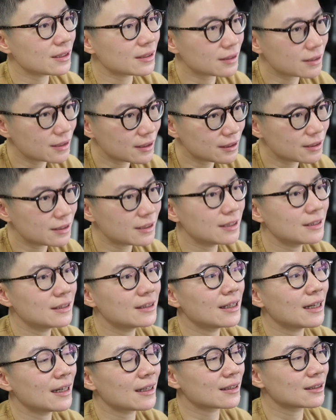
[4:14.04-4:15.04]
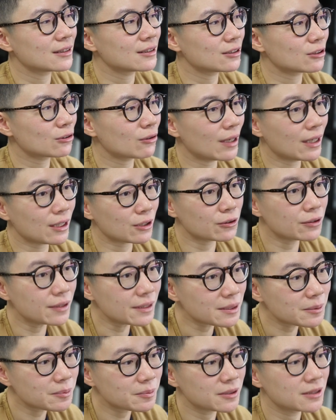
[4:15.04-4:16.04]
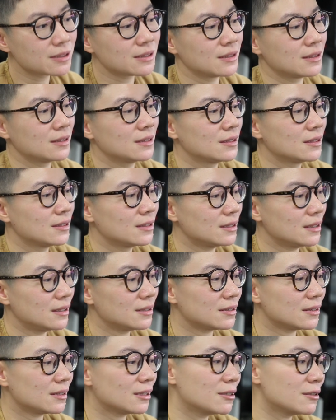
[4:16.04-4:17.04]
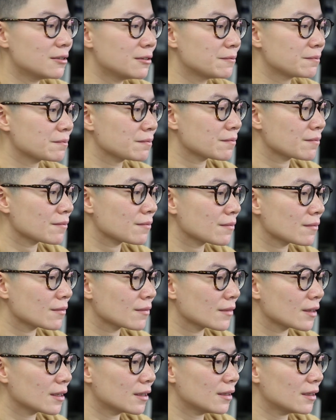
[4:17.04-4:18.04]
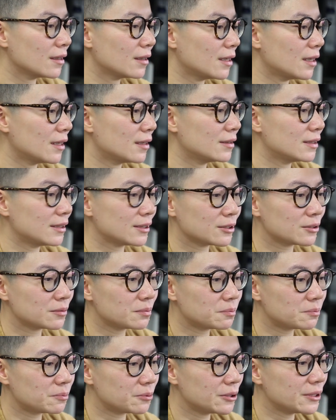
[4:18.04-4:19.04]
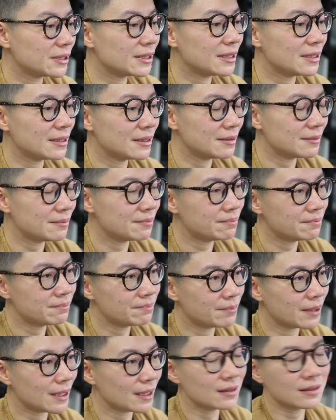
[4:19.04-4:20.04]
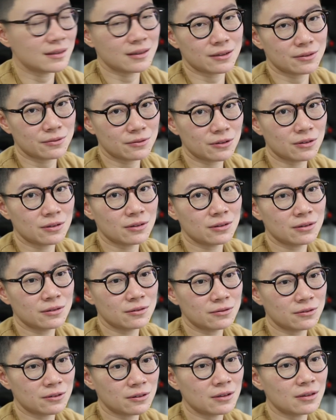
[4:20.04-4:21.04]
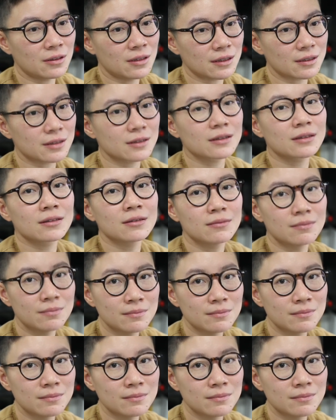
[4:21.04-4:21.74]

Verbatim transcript: acidity, like quite crisp. It's a and it's pretty balanced for for us.